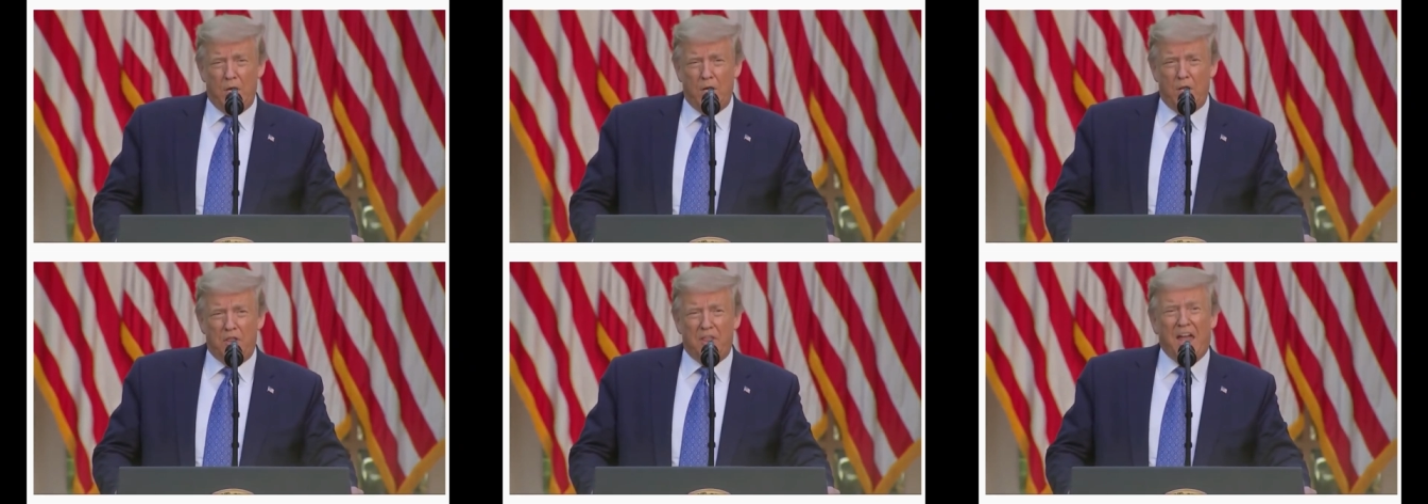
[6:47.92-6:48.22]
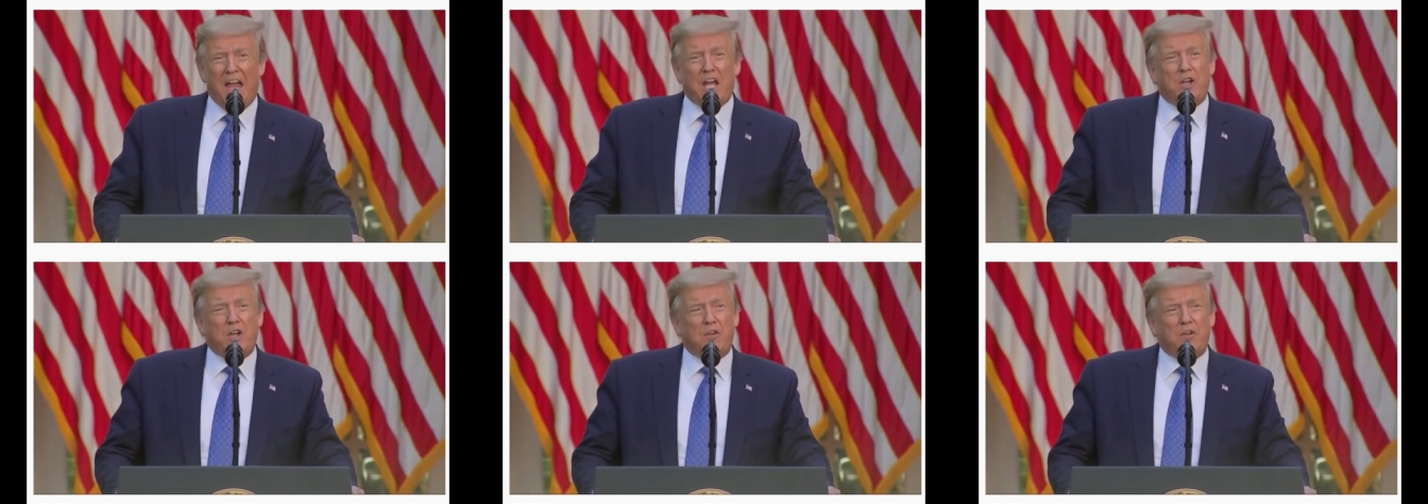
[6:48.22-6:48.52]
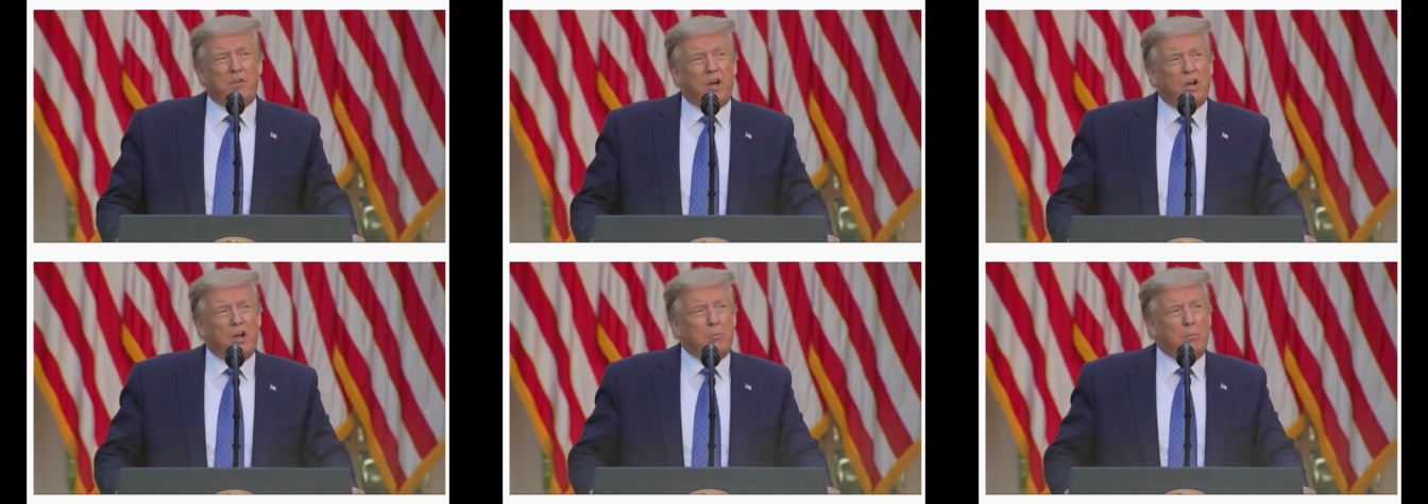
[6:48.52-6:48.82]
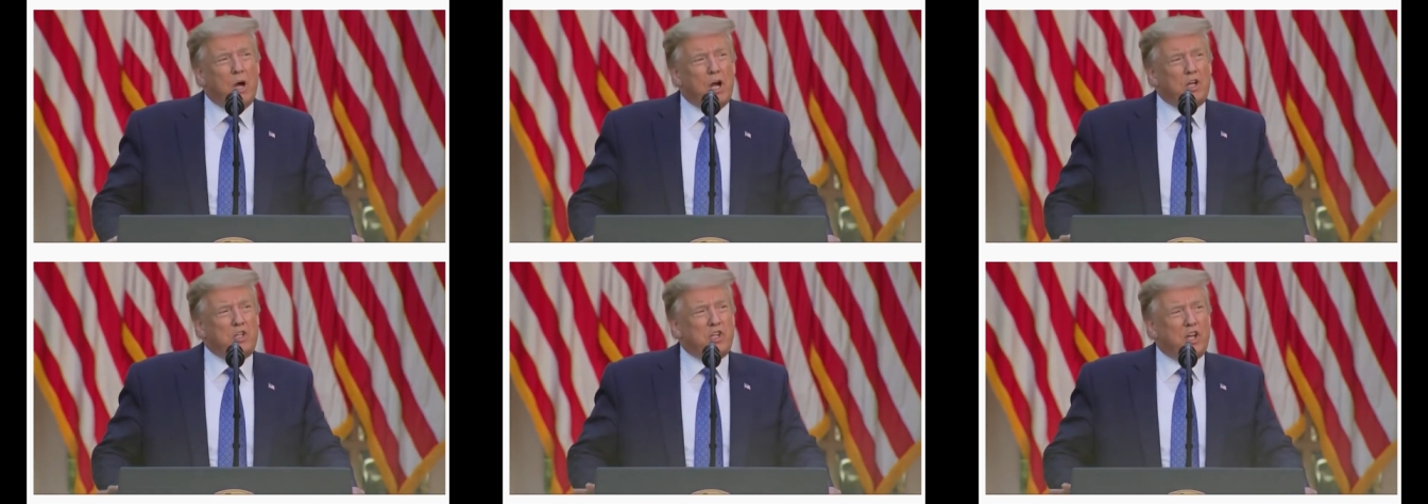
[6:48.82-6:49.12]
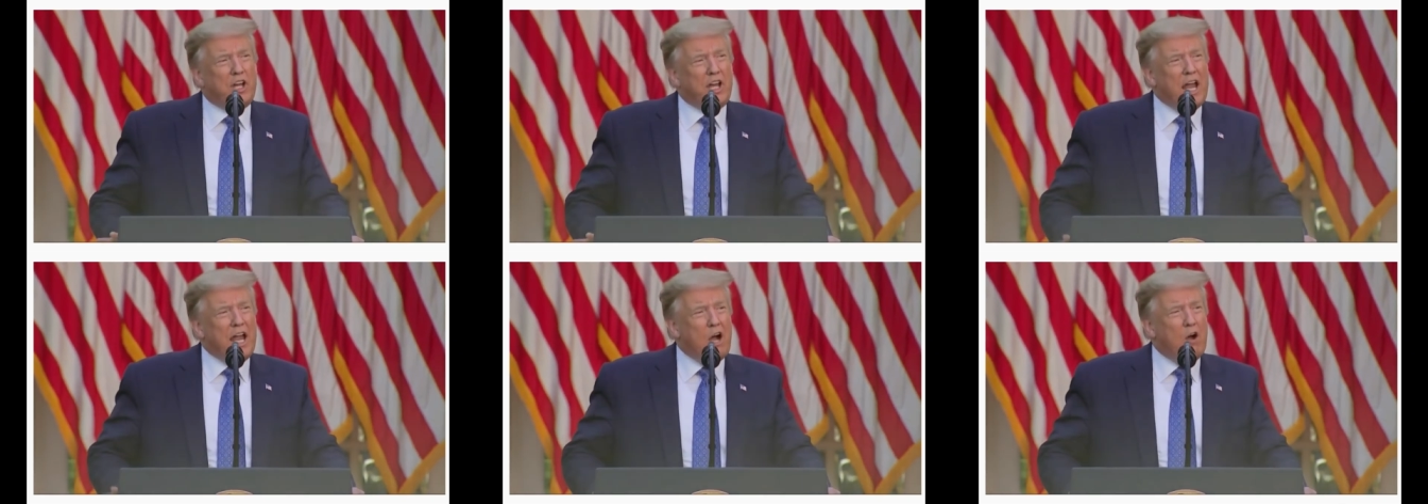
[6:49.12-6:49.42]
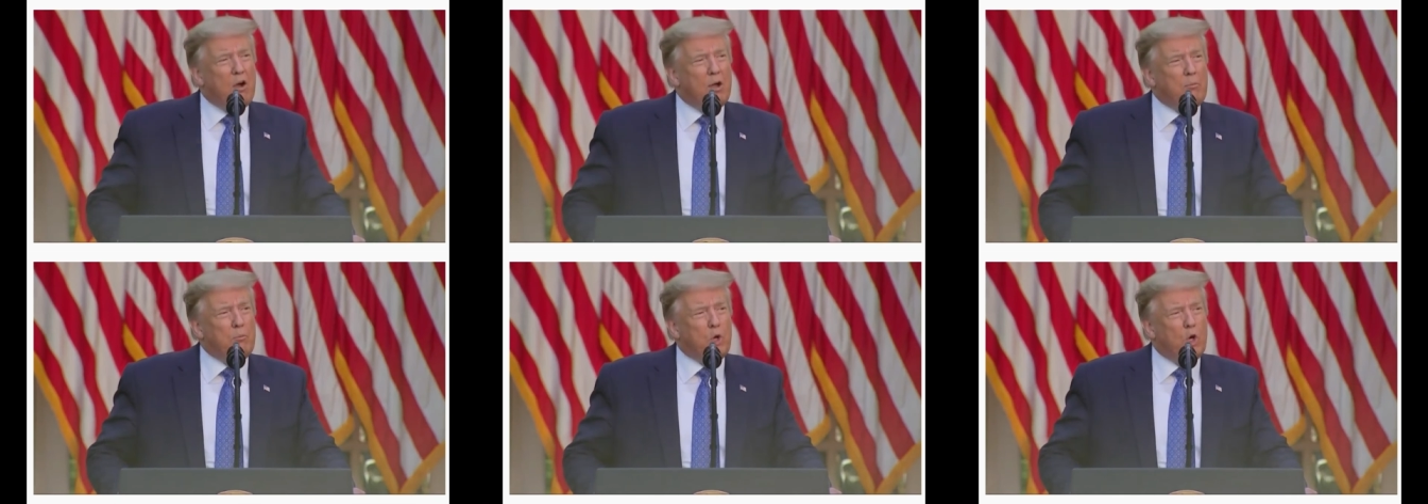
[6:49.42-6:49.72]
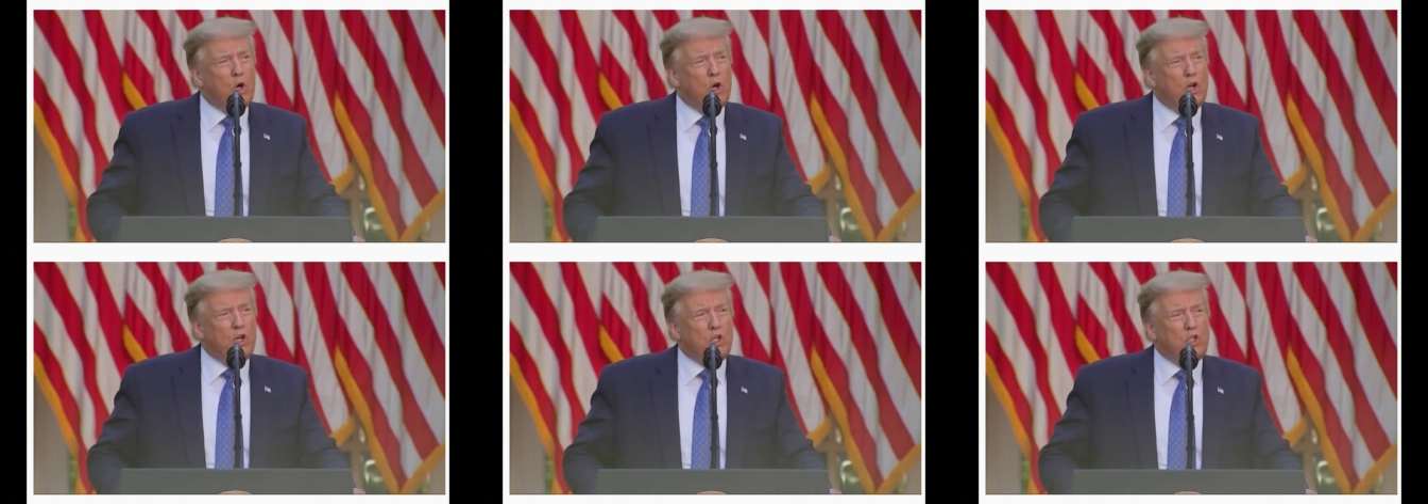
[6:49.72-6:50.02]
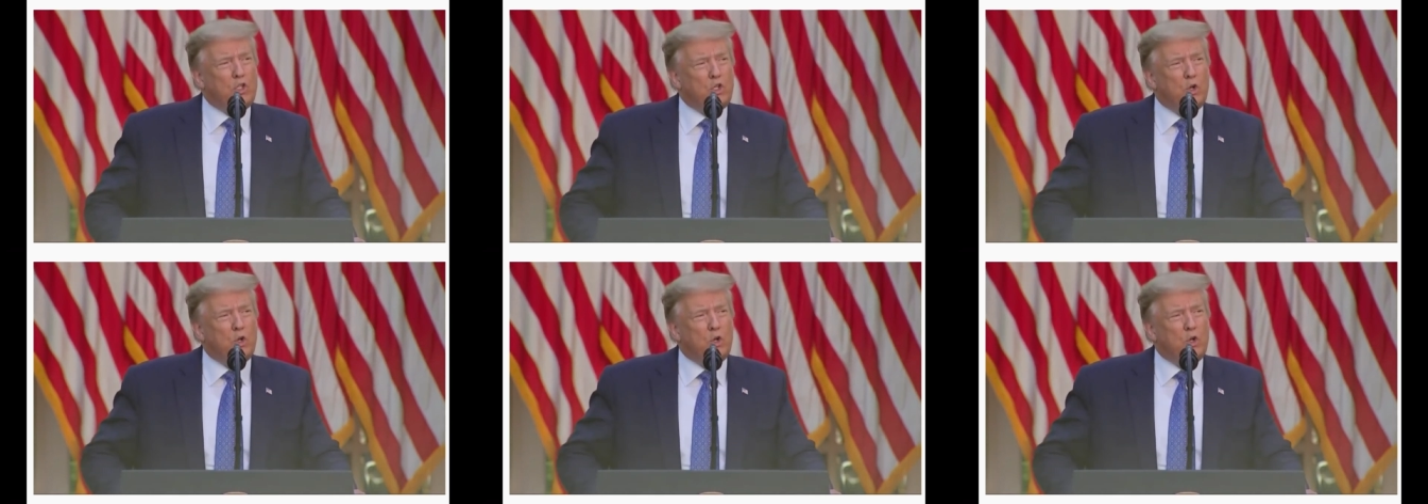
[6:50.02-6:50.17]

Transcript: Thank you very much, and now I'm going